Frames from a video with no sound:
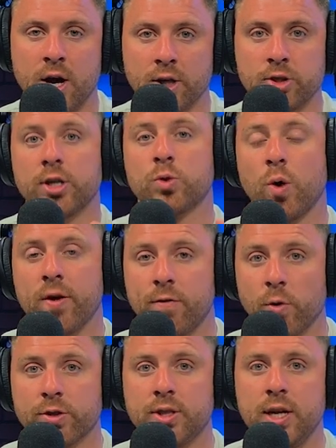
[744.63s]
So in
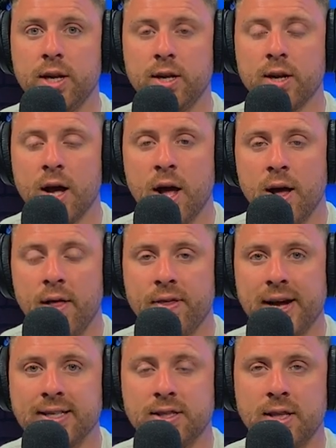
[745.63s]
2014,
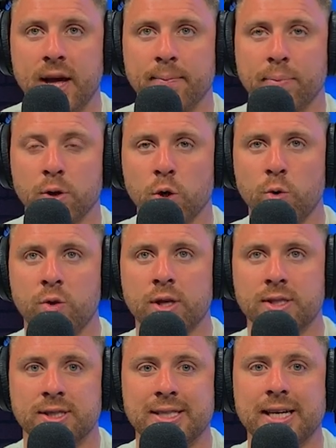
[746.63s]
they blew the
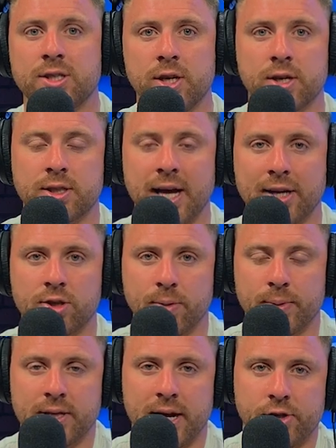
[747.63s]
six-year statute of
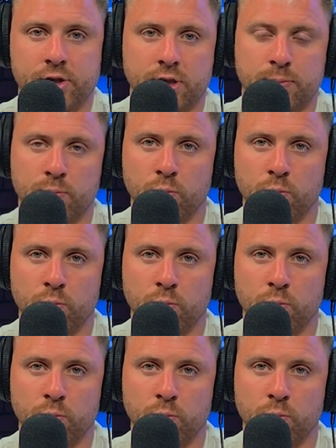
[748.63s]
limitations,